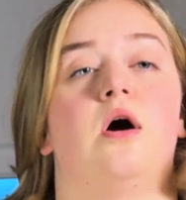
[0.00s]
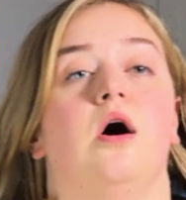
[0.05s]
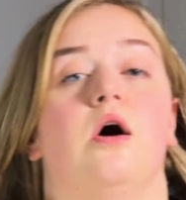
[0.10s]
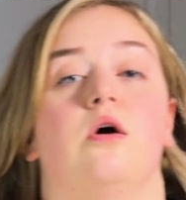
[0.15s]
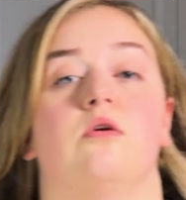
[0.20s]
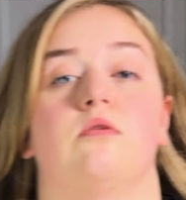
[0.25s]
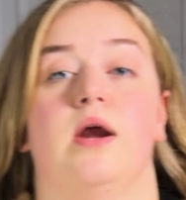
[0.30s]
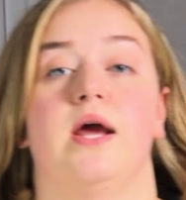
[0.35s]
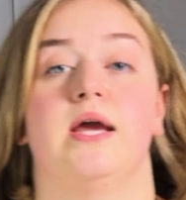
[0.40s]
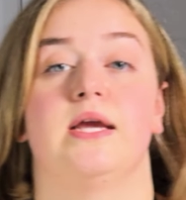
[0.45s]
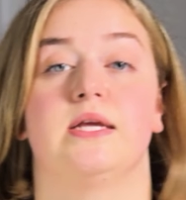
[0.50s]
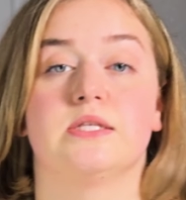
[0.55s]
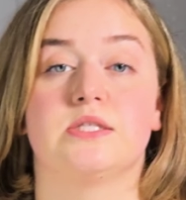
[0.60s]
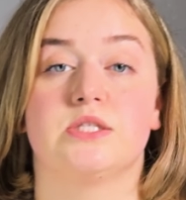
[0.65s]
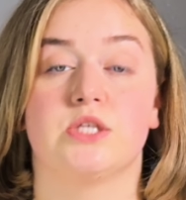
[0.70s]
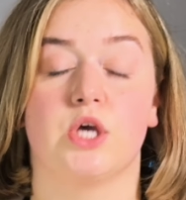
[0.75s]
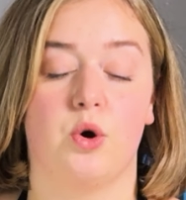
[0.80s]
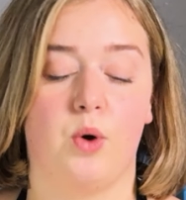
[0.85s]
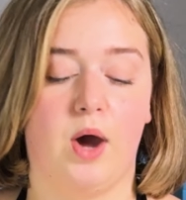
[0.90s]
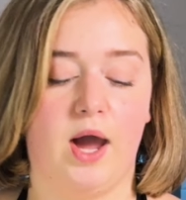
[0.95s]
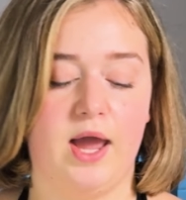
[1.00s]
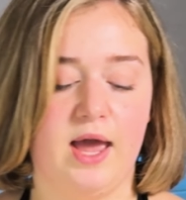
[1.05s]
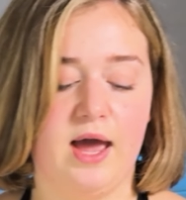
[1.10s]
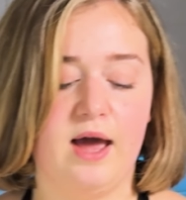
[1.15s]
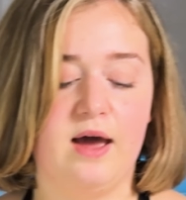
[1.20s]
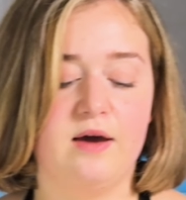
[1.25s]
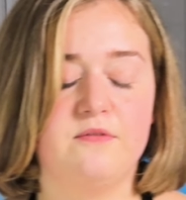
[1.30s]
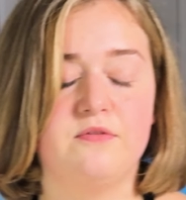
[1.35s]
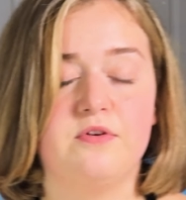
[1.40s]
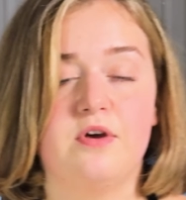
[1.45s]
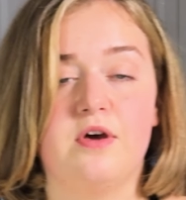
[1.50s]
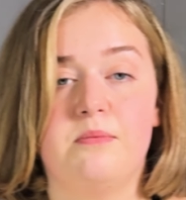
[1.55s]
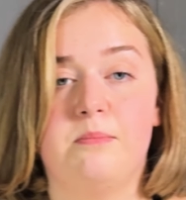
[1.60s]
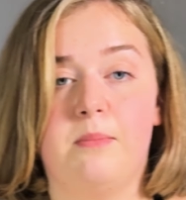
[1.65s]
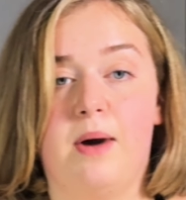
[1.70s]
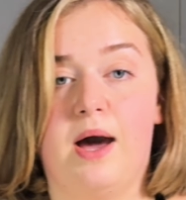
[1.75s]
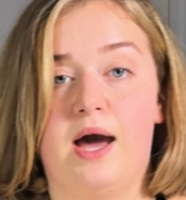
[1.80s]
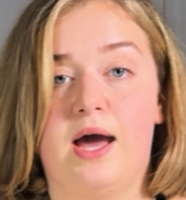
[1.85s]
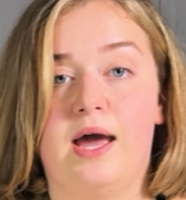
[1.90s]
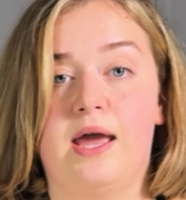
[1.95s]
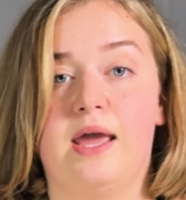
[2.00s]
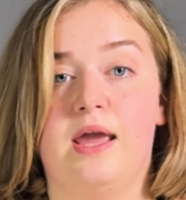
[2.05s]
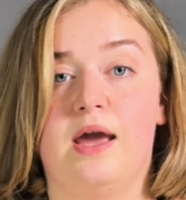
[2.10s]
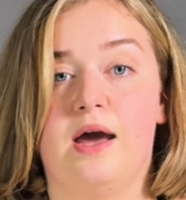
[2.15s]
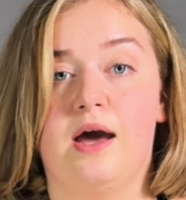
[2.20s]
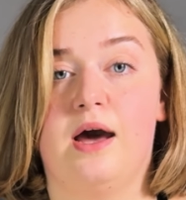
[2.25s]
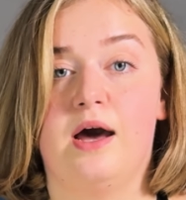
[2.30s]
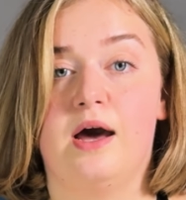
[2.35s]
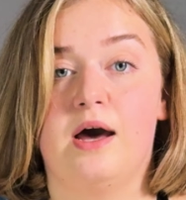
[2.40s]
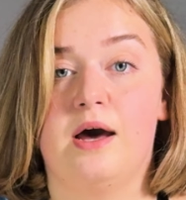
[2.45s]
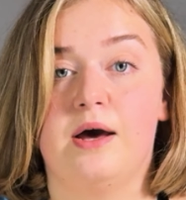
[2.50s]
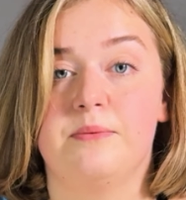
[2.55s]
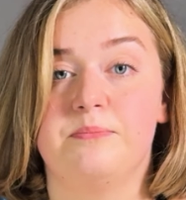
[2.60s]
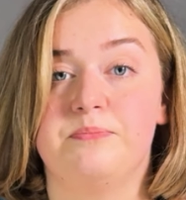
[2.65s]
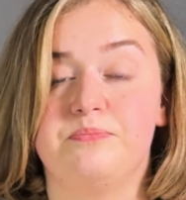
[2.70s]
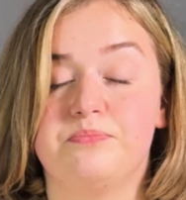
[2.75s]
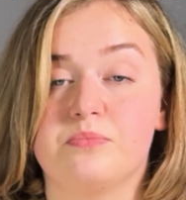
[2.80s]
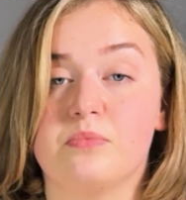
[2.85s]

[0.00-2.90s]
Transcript: All right, so I have my